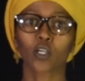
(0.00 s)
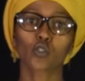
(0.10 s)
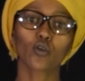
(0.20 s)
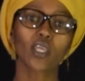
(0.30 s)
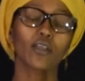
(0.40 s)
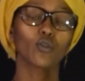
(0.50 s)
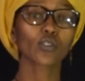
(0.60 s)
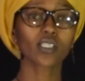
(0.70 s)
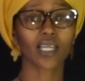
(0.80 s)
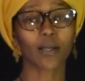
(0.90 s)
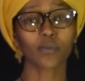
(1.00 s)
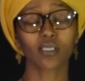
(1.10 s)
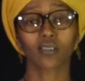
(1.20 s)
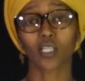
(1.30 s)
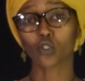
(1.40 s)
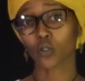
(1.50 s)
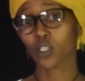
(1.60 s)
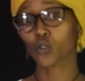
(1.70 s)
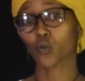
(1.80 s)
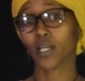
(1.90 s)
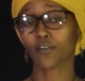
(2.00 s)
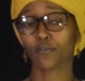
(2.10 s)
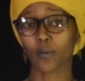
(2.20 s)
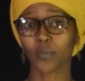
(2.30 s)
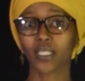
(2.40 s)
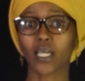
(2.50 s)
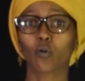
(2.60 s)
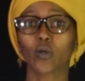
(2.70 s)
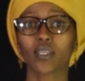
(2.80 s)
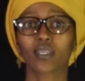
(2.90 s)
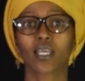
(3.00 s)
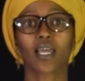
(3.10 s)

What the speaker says: So there are those terms that you need to get familiar with